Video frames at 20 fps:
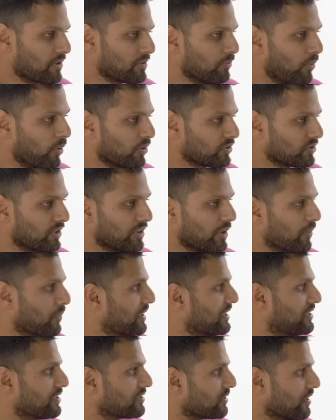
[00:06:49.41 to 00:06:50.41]
It is more so that
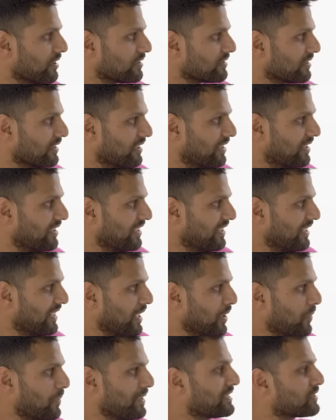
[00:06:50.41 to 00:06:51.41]
we just got to
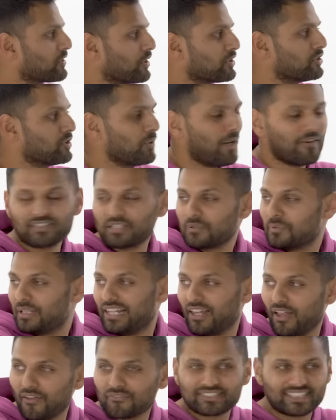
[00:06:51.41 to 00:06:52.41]
do everything we
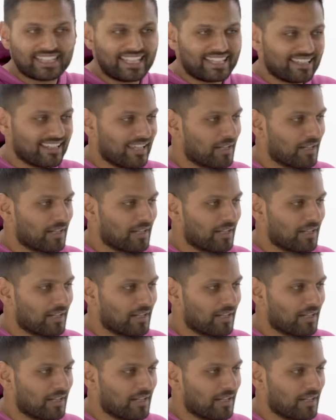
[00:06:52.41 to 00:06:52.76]
loved together.